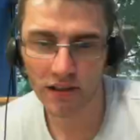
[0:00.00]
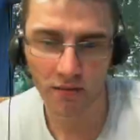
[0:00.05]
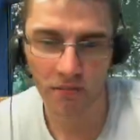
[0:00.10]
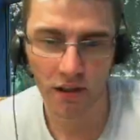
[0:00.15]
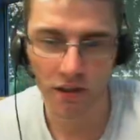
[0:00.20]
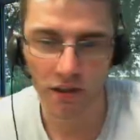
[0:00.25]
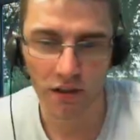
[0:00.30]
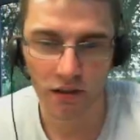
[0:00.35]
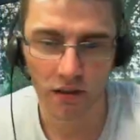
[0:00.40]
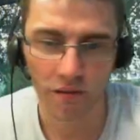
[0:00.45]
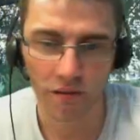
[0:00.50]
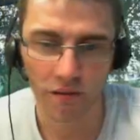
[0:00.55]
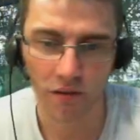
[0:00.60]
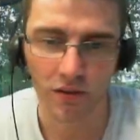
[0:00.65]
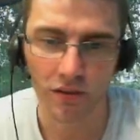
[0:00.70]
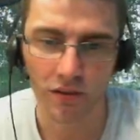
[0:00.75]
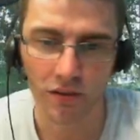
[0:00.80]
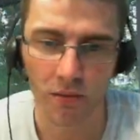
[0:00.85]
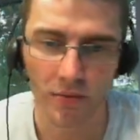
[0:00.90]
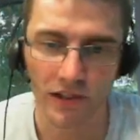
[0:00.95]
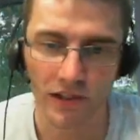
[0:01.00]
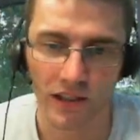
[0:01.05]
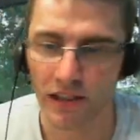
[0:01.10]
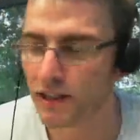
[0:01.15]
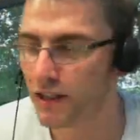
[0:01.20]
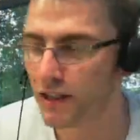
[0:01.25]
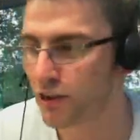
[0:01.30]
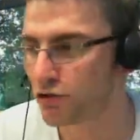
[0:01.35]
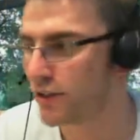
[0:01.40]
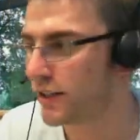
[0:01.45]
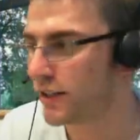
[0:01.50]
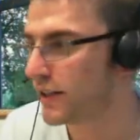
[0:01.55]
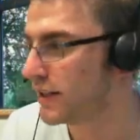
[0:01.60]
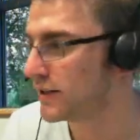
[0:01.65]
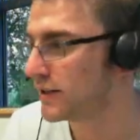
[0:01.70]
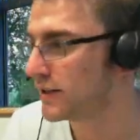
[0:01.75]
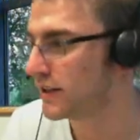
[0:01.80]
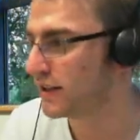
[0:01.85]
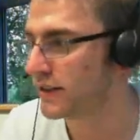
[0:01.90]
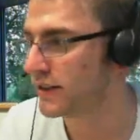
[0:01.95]
I mentioned a few times, it literally
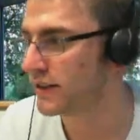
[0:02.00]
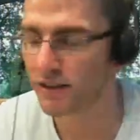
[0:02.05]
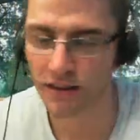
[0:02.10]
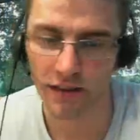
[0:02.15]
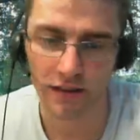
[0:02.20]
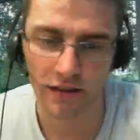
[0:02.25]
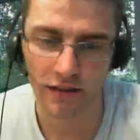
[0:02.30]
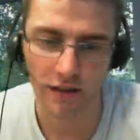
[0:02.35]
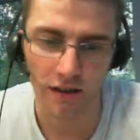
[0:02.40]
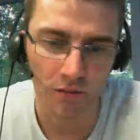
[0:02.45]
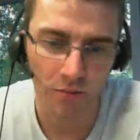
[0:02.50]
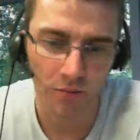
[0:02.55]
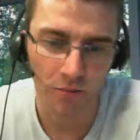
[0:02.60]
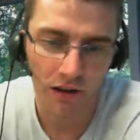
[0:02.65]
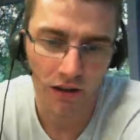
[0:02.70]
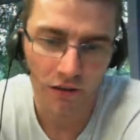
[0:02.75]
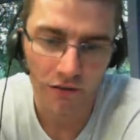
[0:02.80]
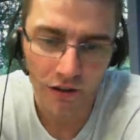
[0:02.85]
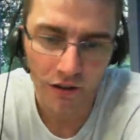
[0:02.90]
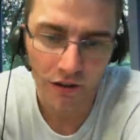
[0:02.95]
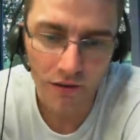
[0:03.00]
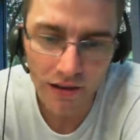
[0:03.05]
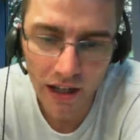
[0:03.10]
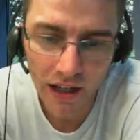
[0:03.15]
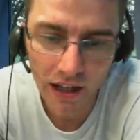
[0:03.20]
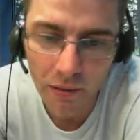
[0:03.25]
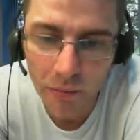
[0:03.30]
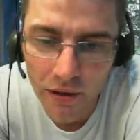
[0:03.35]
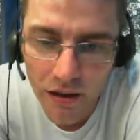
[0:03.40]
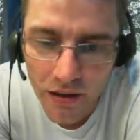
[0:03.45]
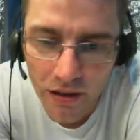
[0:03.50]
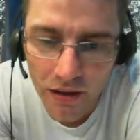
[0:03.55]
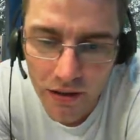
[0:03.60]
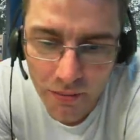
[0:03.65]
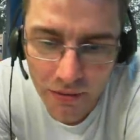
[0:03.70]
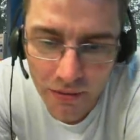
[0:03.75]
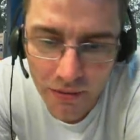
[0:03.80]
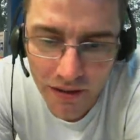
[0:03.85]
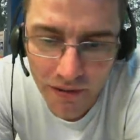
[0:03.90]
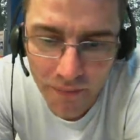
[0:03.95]
is. It's an integral part of RuneScape. We can't
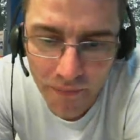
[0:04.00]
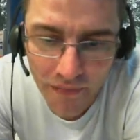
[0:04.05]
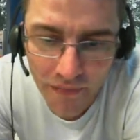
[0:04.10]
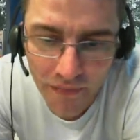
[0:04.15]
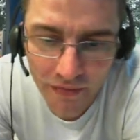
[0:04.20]
split them.